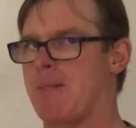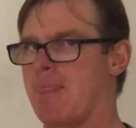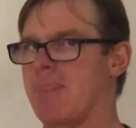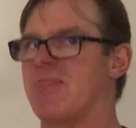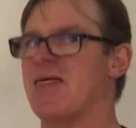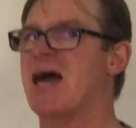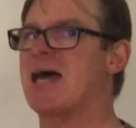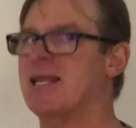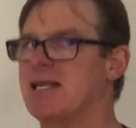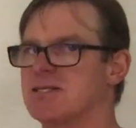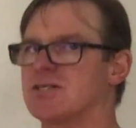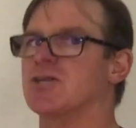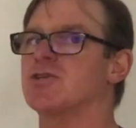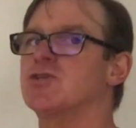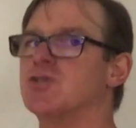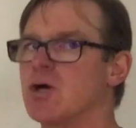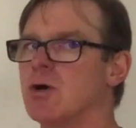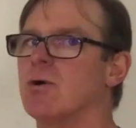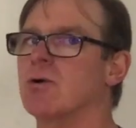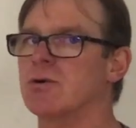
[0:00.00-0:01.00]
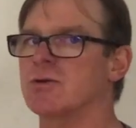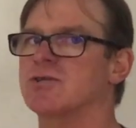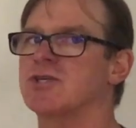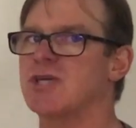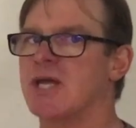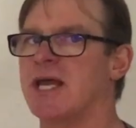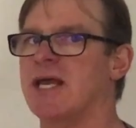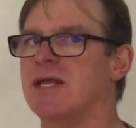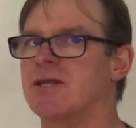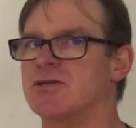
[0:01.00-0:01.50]
That is a total
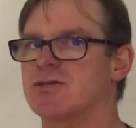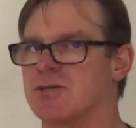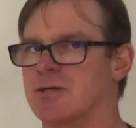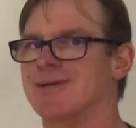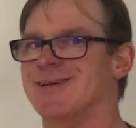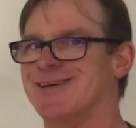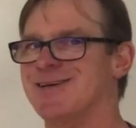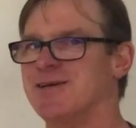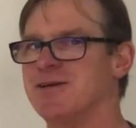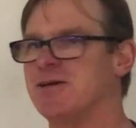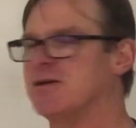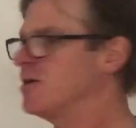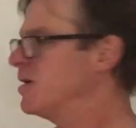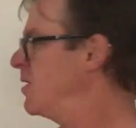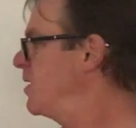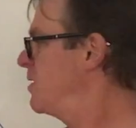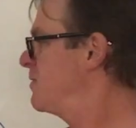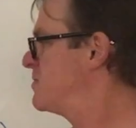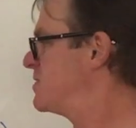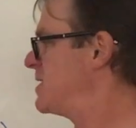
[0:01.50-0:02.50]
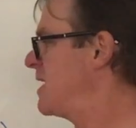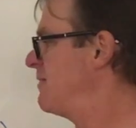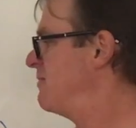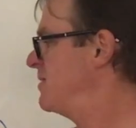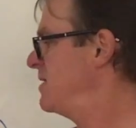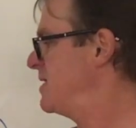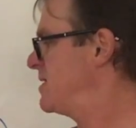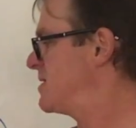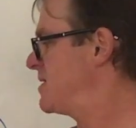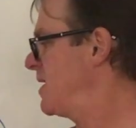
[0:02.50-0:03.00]
change of
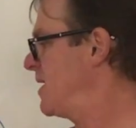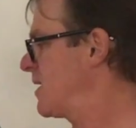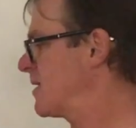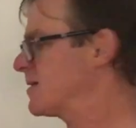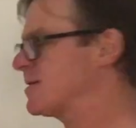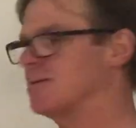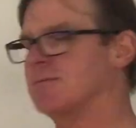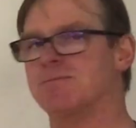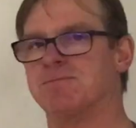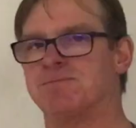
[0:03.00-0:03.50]
76.